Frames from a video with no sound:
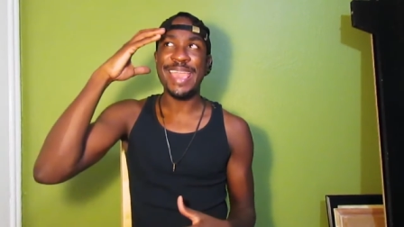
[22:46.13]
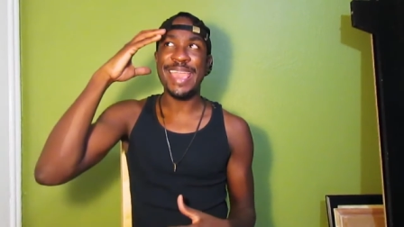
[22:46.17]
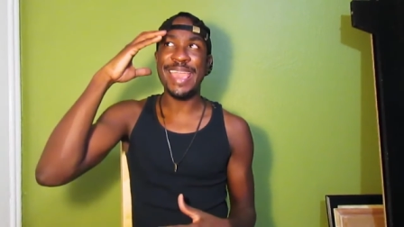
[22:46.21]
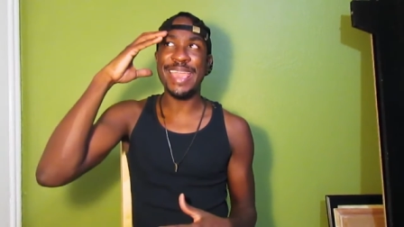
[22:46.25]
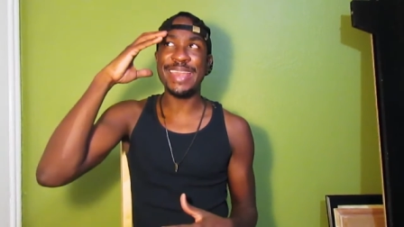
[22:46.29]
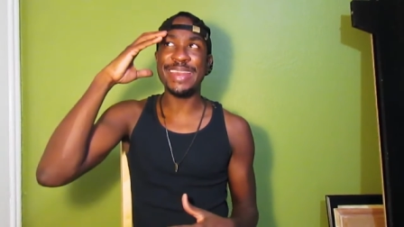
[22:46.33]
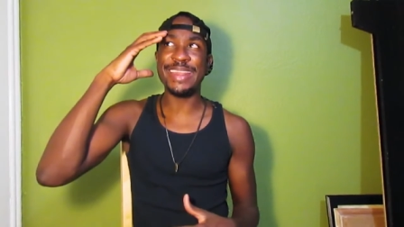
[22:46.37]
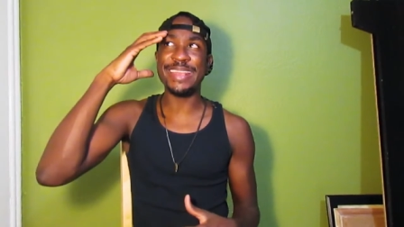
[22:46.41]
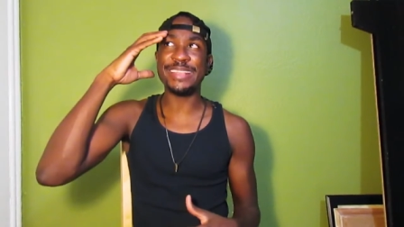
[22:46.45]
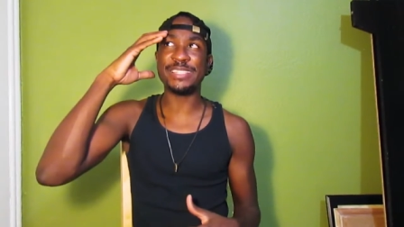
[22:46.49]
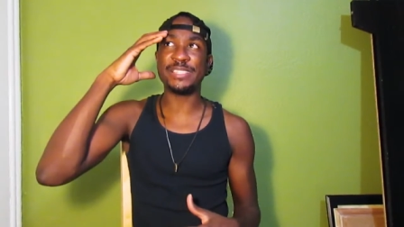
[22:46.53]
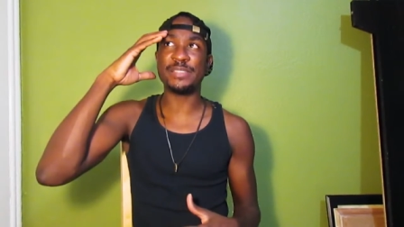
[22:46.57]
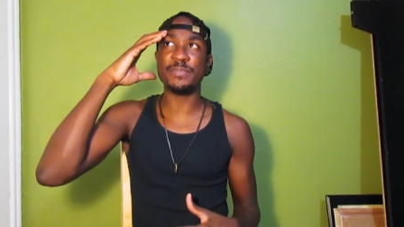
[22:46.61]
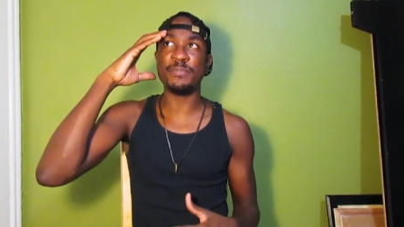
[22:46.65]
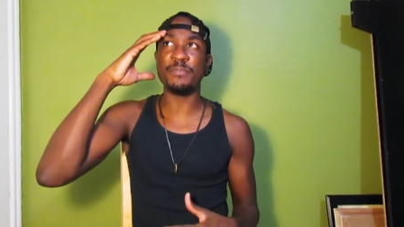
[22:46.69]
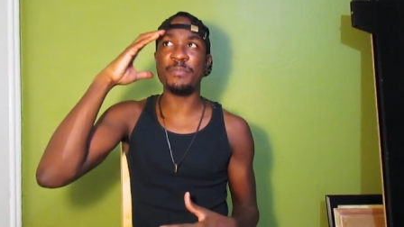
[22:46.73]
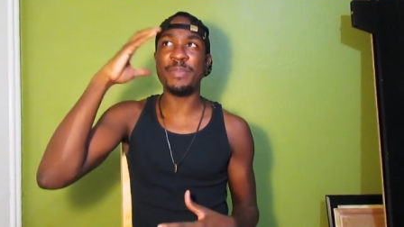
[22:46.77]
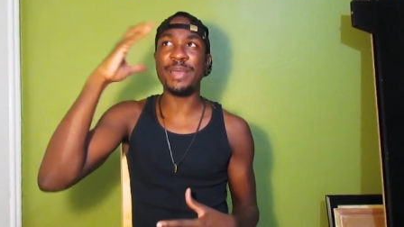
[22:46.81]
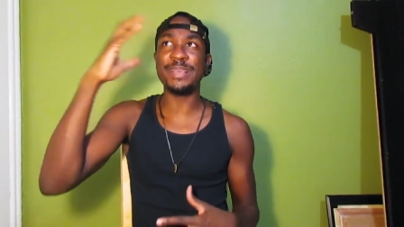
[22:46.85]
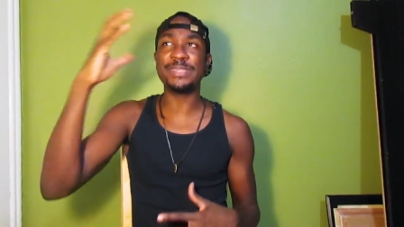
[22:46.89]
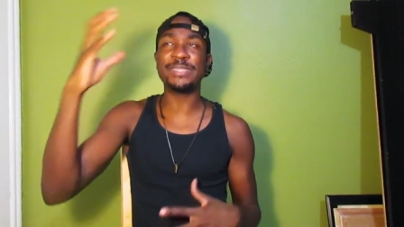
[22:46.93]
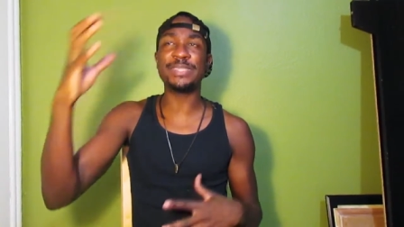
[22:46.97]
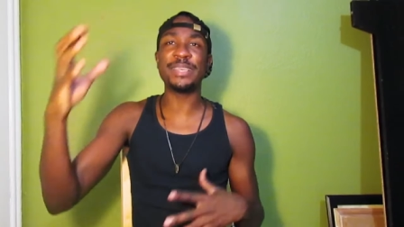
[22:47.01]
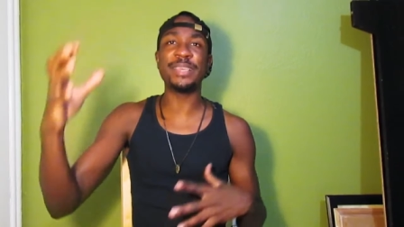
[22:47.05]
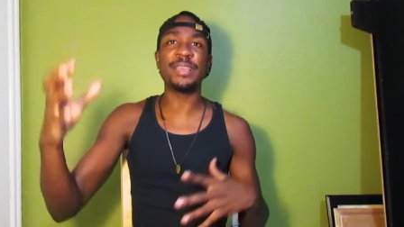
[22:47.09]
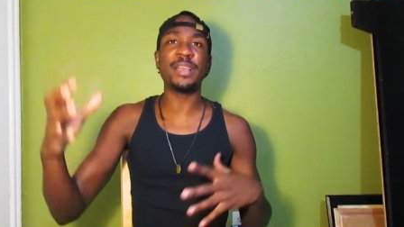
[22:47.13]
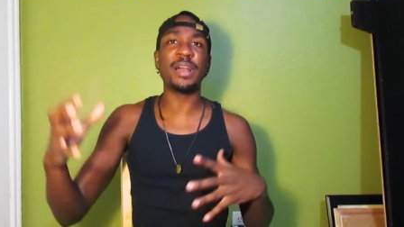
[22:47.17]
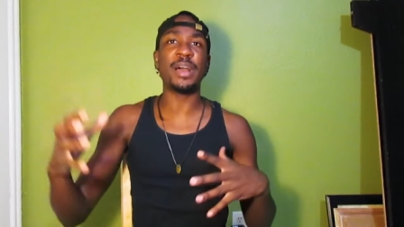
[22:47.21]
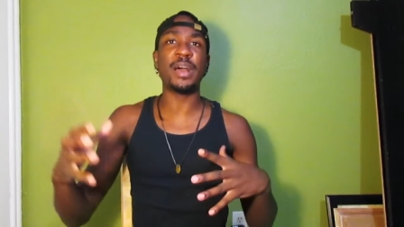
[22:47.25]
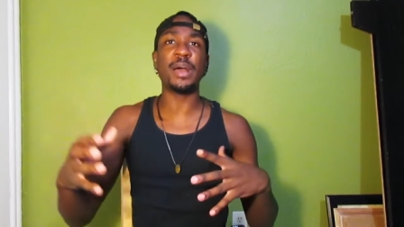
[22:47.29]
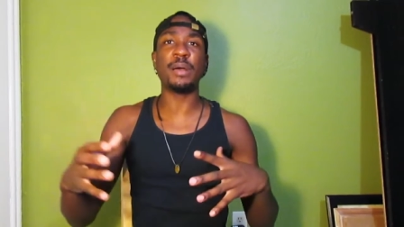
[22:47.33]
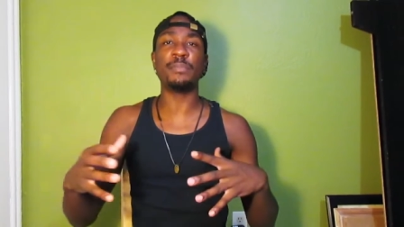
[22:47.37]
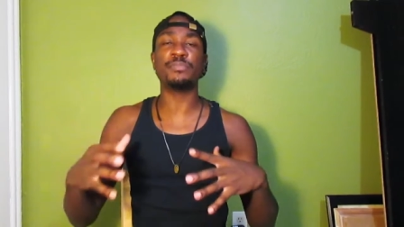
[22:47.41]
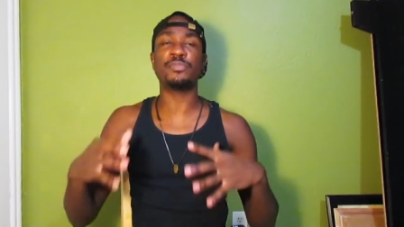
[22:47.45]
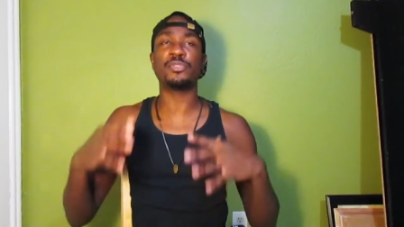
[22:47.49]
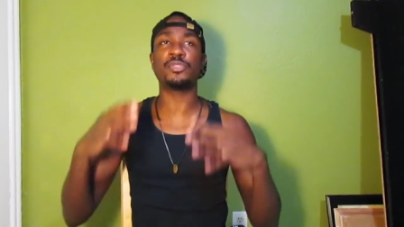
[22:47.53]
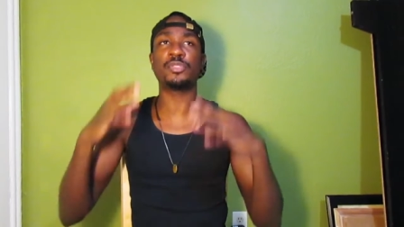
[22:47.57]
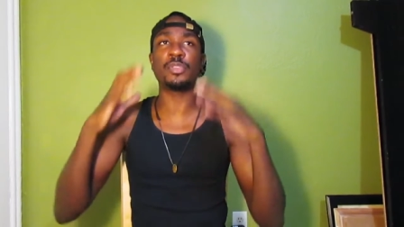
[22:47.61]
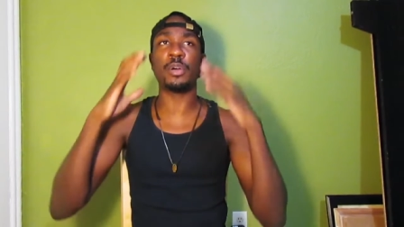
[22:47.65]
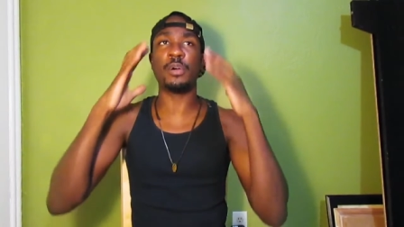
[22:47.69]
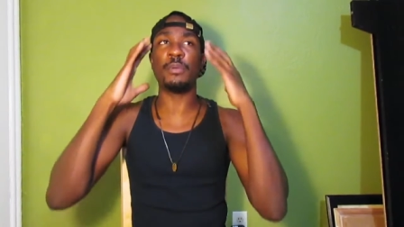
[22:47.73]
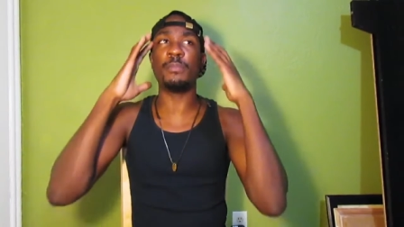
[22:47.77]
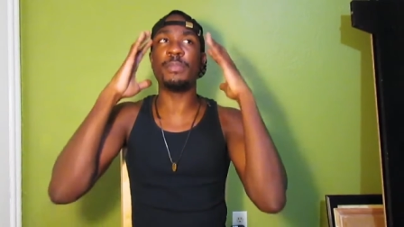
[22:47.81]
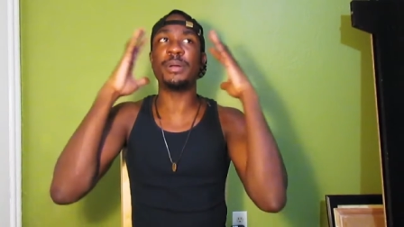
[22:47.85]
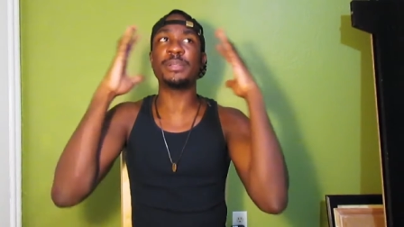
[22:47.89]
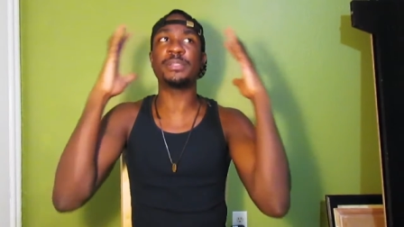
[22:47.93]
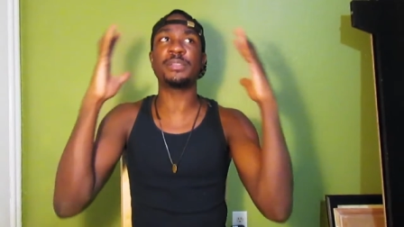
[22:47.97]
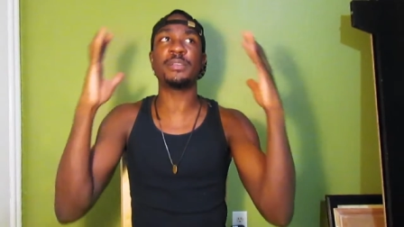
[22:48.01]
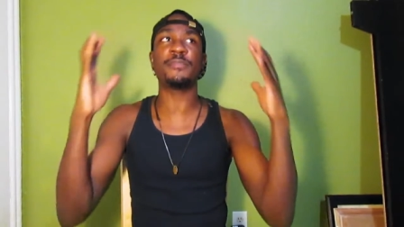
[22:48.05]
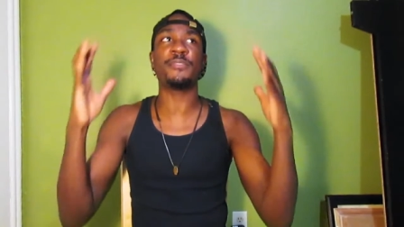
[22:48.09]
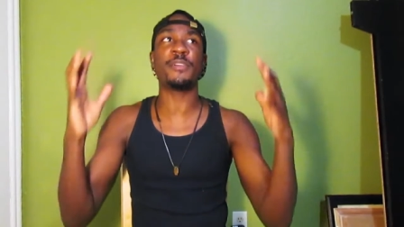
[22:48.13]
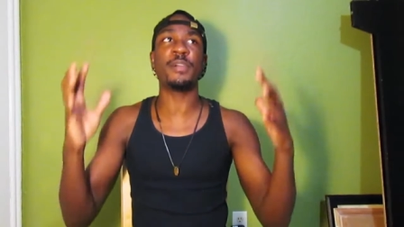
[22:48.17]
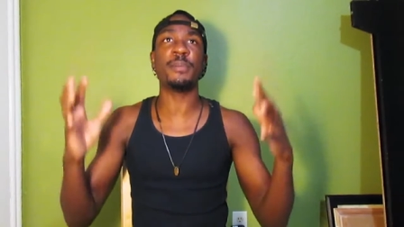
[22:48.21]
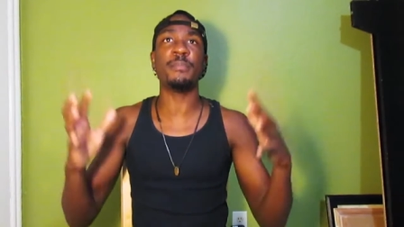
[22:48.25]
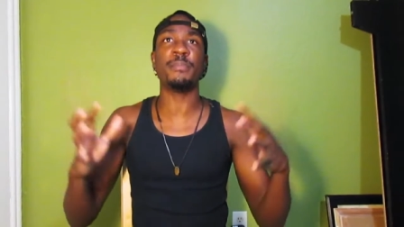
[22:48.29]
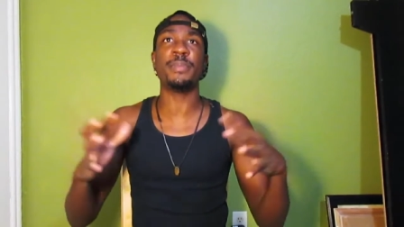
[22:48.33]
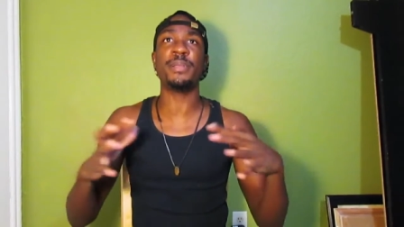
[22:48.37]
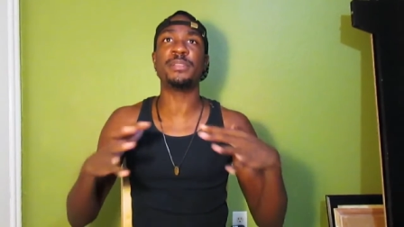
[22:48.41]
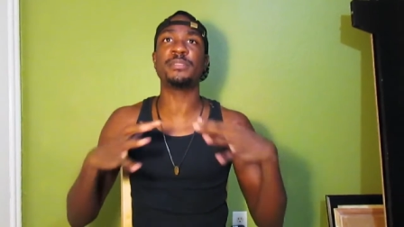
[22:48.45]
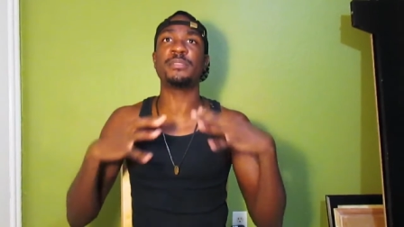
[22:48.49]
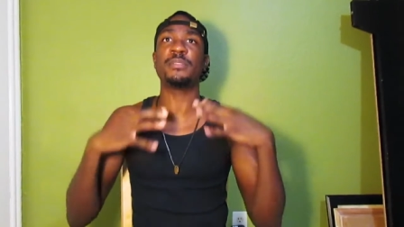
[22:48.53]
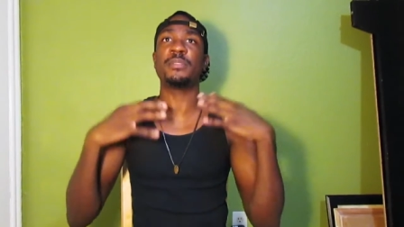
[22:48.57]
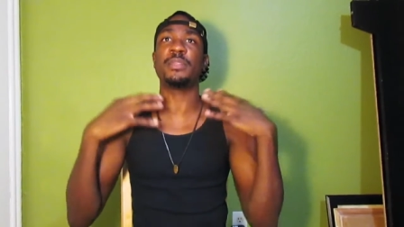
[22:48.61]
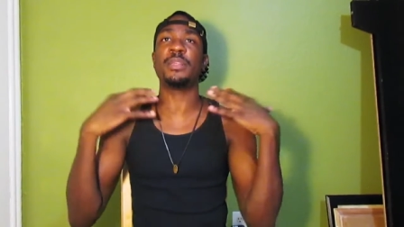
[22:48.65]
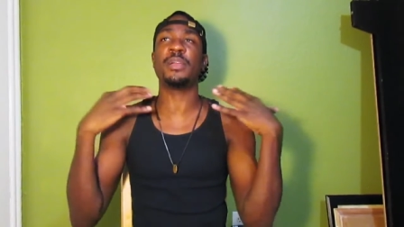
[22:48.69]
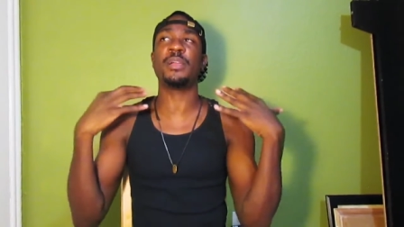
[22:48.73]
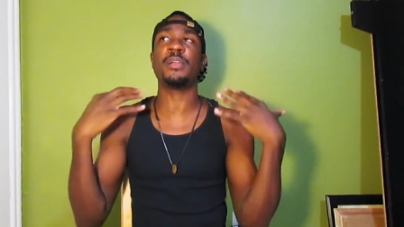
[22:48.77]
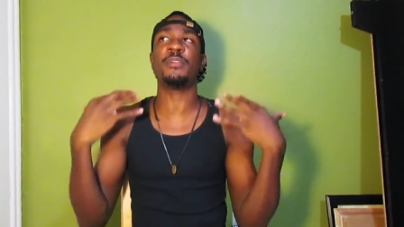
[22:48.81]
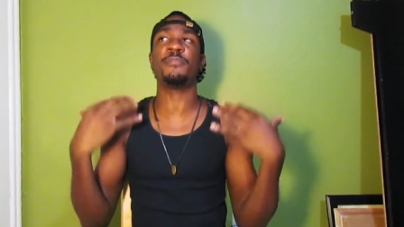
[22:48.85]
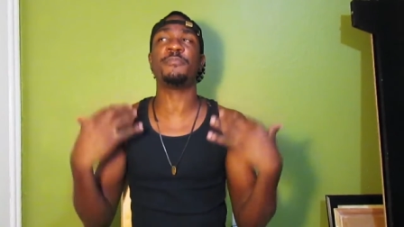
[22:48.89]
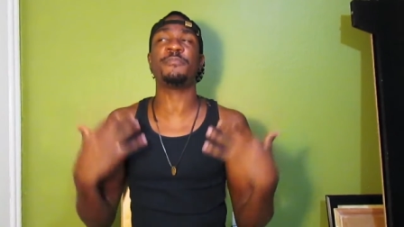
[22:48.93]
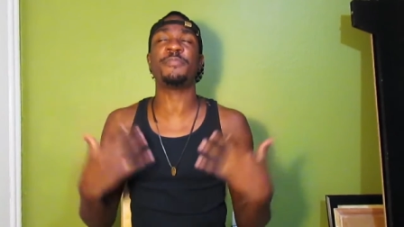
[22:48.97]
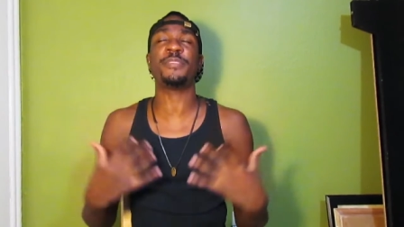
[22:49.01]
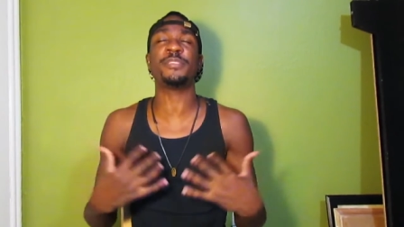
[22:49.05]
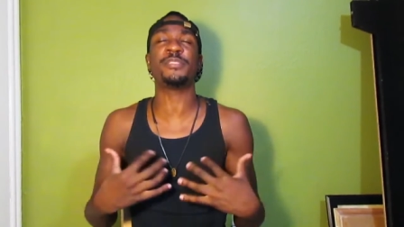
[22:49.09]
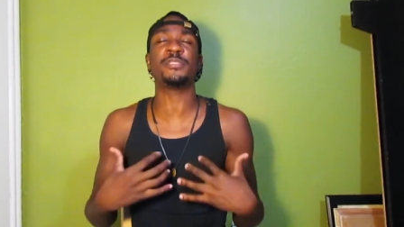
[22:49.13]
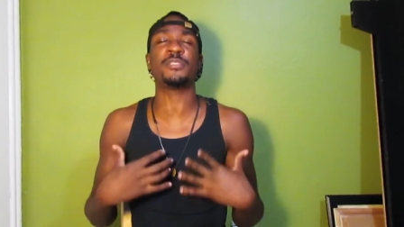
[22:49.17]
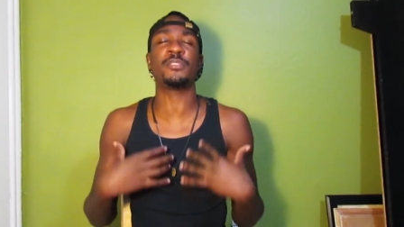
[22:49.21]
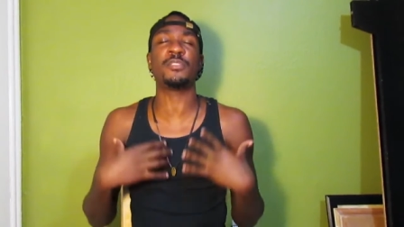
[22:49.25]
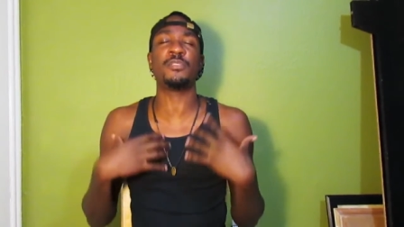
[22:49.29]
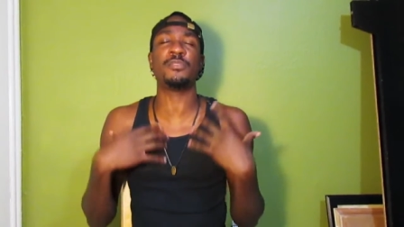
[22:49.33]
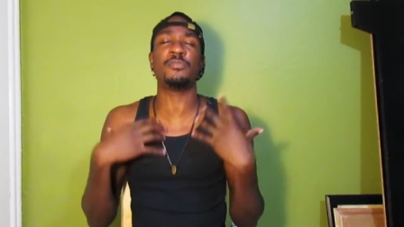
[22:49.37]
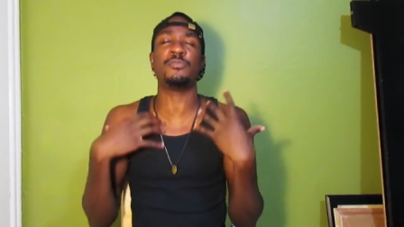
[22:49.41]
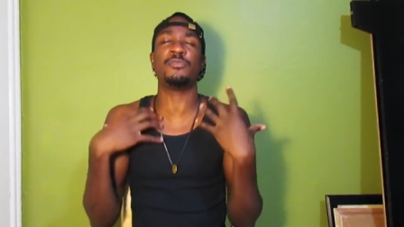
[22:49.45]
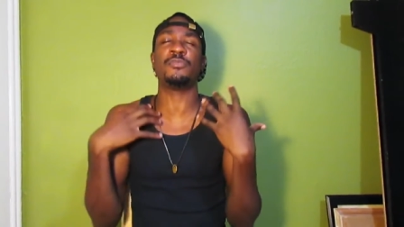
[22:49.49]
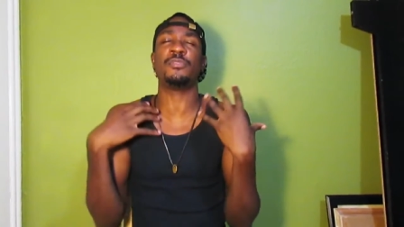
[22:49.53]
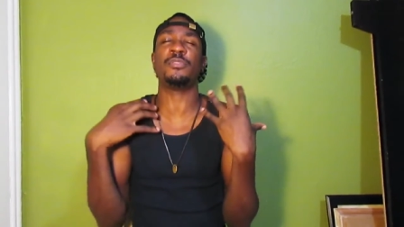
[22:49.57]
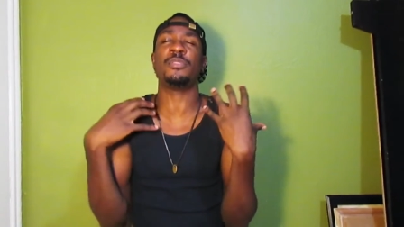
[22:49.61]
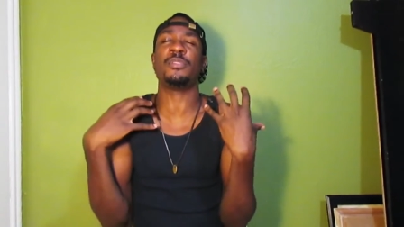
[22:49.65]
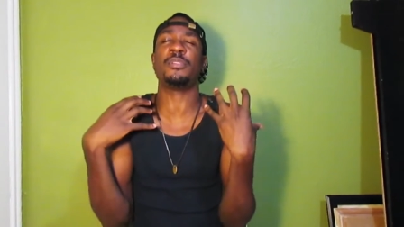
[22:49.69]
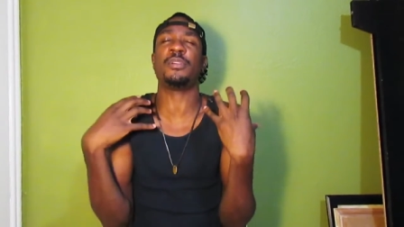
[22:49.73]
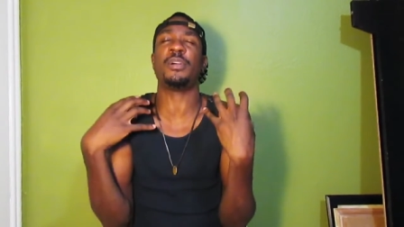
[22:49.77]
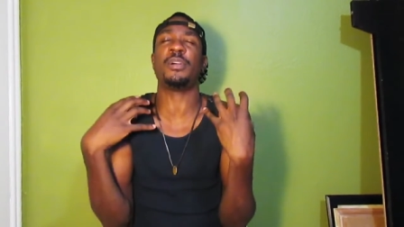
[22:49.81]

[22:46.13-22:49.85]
and it's messing up so much of her mental and her physical,